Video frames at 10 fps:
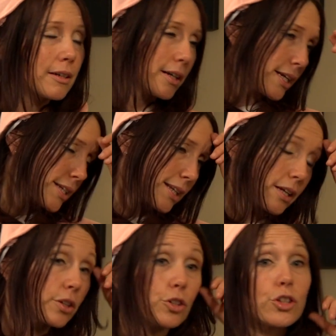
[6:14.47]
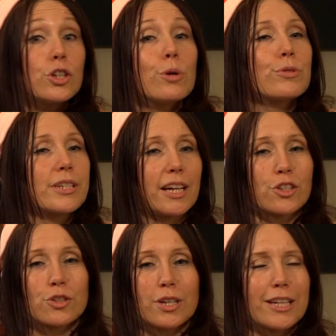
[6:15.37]
He's like, the nose
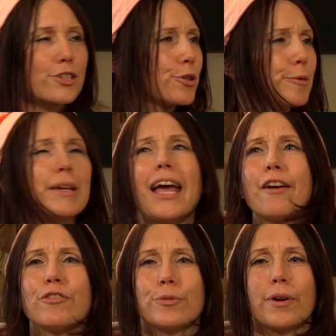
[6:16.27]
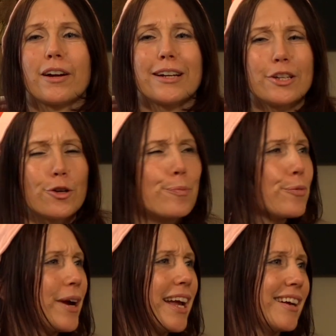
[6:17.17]
touch. It's going to be everywhere. Your
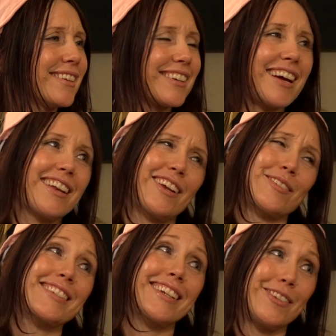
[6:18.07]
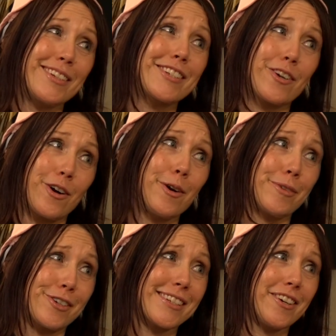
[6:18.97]
brand. And I was like, you need to calm
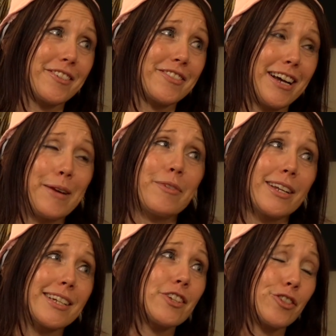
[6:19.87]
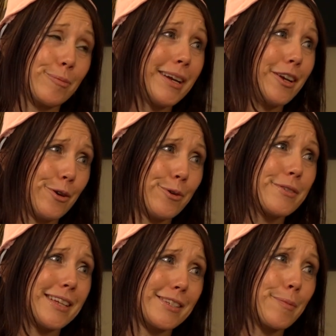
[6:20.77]
yourself. I am not touching my nose
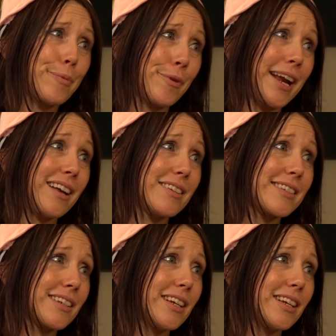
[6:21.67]
as a brand.